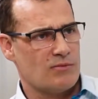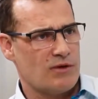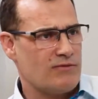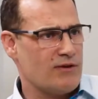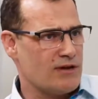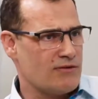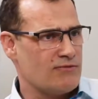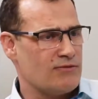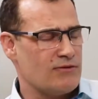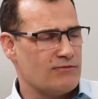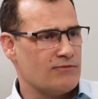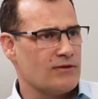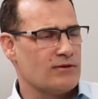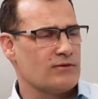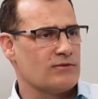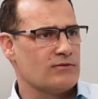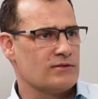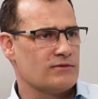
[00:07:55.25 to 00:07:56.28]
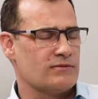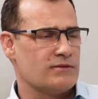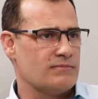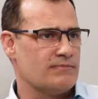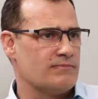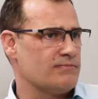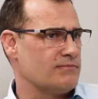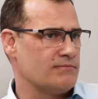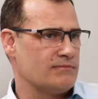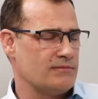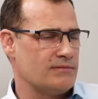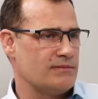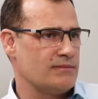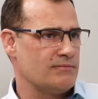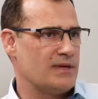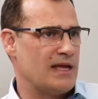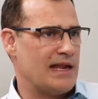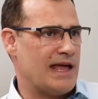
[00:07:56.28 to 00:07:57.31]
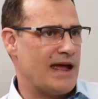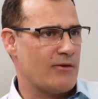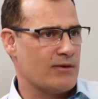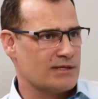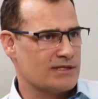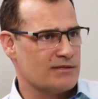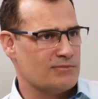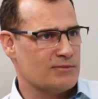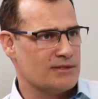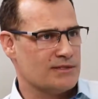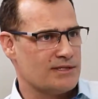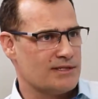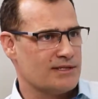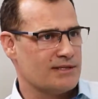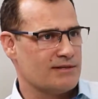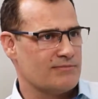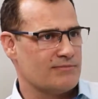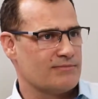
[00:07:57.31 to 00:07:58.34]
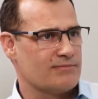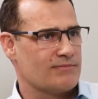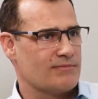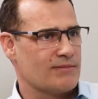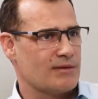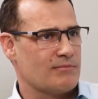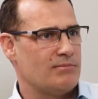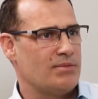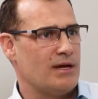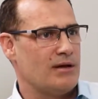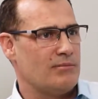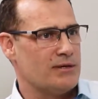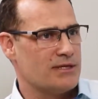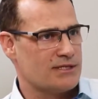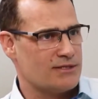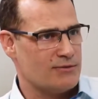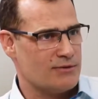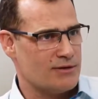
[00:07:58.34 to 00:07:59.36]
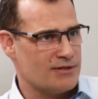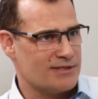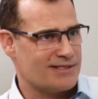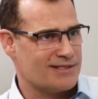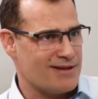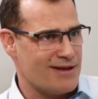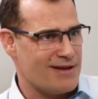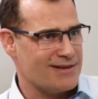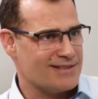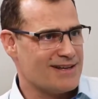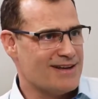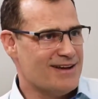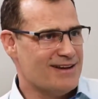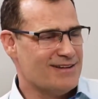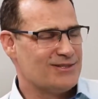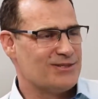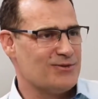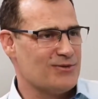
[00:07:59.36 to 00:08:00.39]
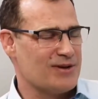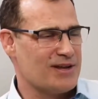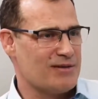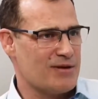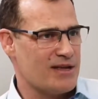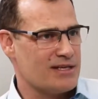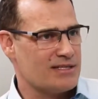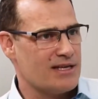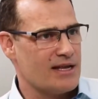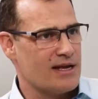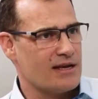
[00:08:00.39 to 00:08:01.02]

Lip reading: And we've had a few phone calls for allowing someone to publish on our site talking about these